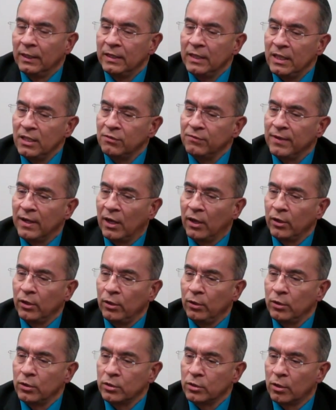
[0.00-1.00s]
These
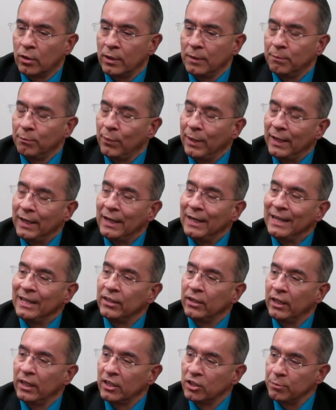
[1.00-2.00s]
values are embedded
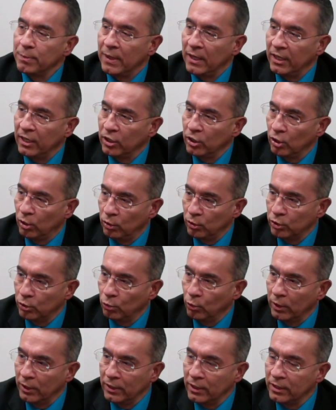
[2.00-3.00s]
in the Hispanic culture.
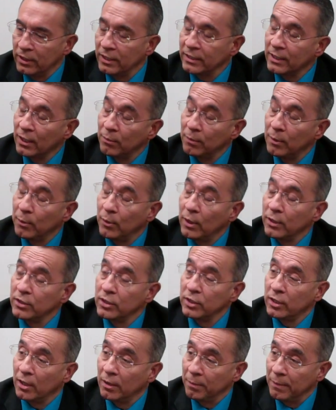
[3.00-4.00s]
One of the things I remember as
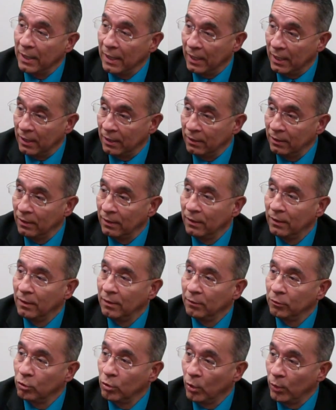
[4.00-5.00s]
a young man,
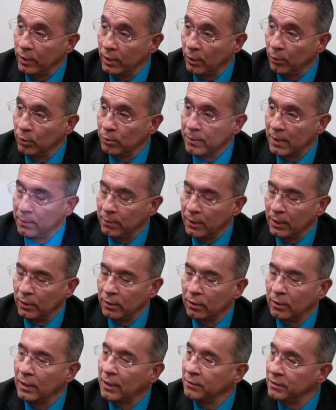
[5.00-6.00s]
growing up with my
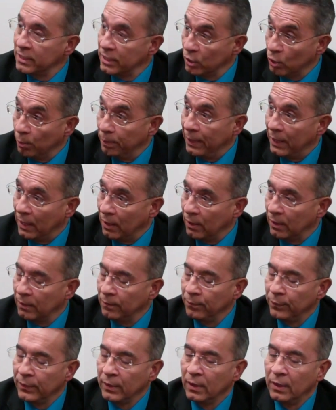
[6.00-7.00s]
mother, a single parent,
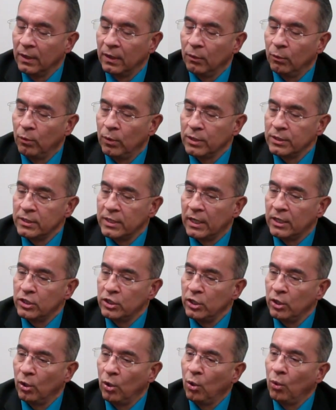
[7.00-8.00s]
was that
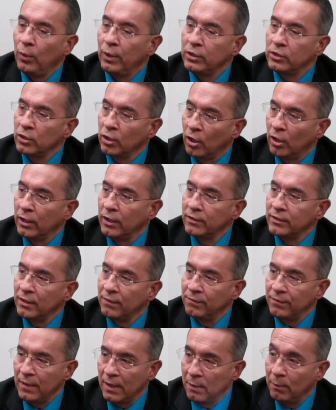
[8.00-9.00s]
she always taught us
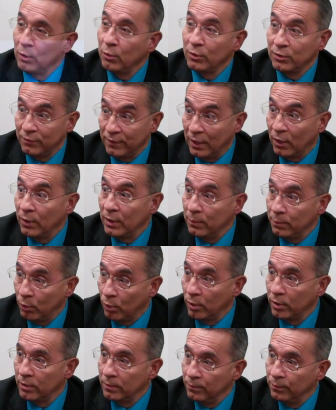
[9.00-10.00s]
that family is very
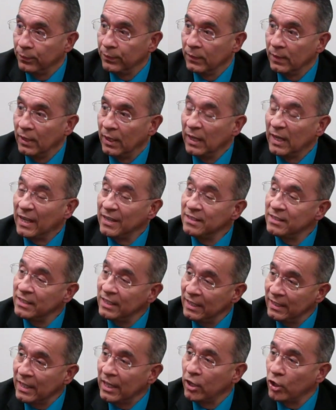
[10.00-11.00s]
important. And I
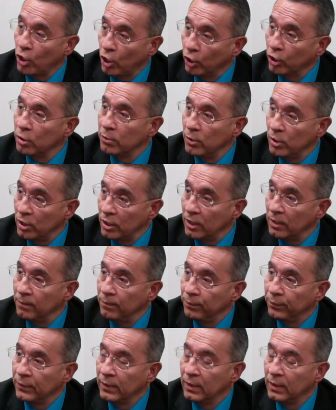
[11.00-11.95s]
see that in our community.